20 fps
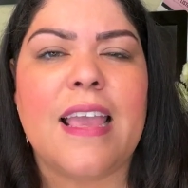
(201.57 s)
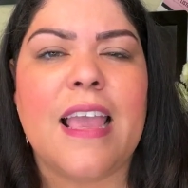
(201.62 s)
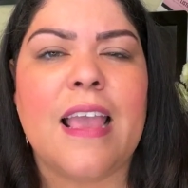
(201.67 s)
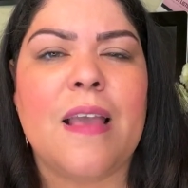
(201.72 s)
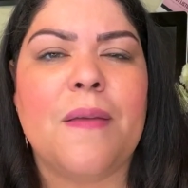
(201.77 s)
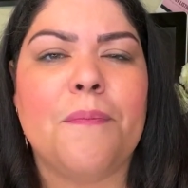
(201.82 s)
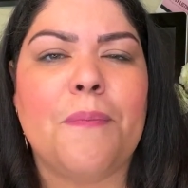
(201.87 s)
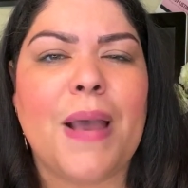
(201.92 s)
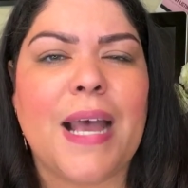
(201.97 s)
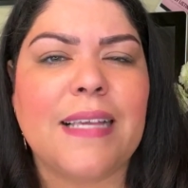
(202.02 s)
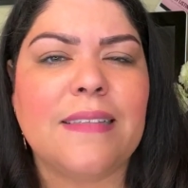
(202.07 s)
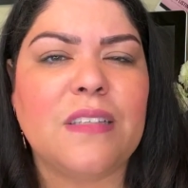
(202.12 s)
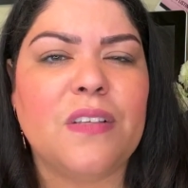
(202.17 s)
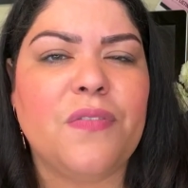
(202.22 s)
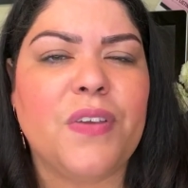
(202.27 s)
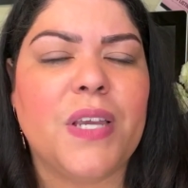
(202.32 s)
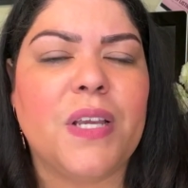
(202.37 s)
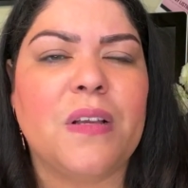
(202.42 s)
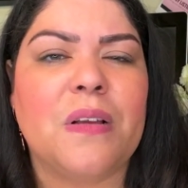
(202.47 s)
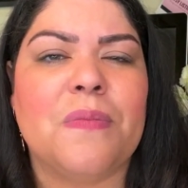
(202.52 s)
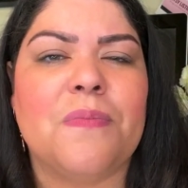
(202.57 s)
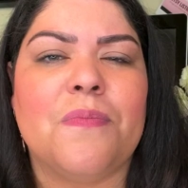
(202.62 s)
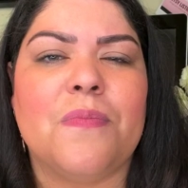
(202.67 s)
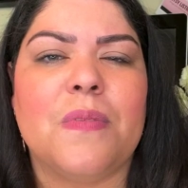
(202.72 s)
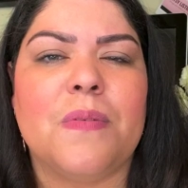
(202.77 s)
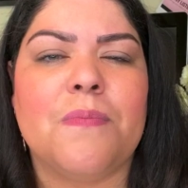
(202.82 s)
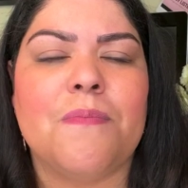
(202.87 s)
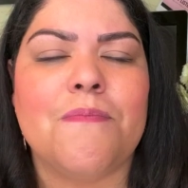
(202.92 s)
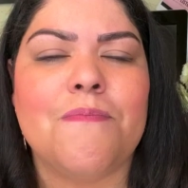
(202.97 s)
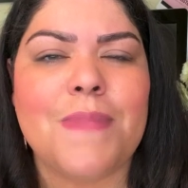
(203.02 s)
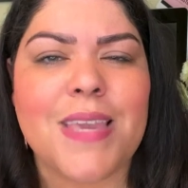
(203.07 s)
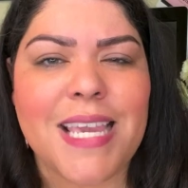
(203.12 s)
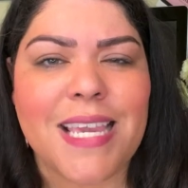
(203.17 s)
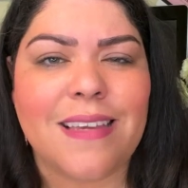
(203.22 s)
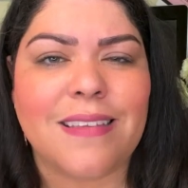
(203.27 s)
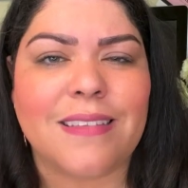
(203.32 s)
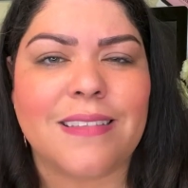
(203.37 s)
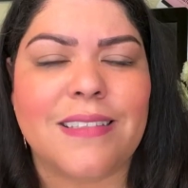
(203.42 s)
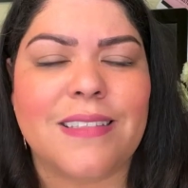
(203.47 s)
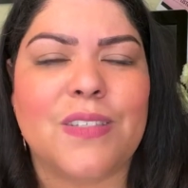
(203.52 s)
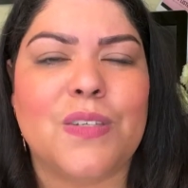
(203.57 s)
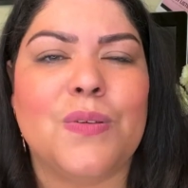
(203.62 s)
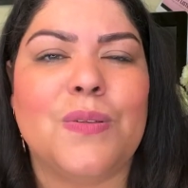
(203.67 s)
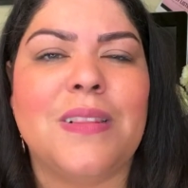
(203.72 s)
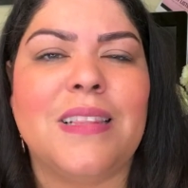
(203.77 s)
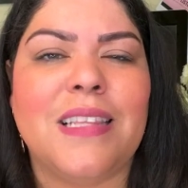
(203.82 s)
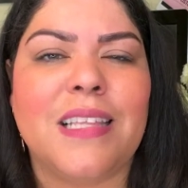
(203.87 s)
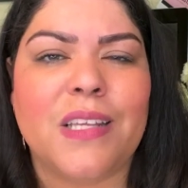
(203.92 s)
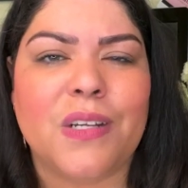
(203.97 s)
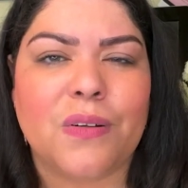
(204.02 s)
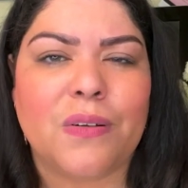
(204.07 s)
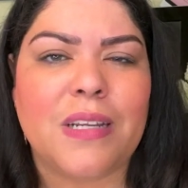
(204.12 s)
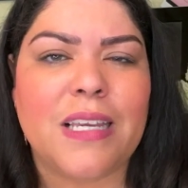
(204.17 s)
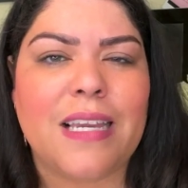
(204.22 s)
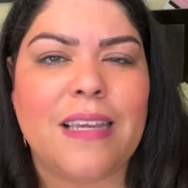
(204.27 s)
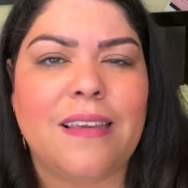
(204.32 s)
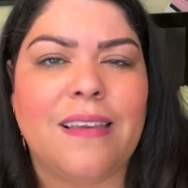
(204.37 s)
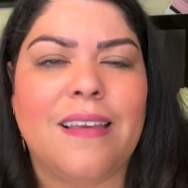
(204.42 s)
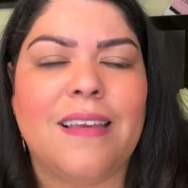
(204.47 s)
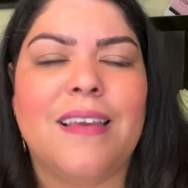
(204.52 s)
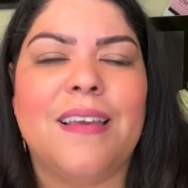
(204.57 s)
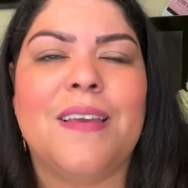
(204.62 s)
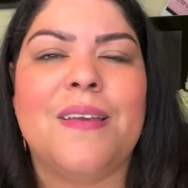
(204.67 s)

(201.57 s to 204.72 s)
And passive income means you literally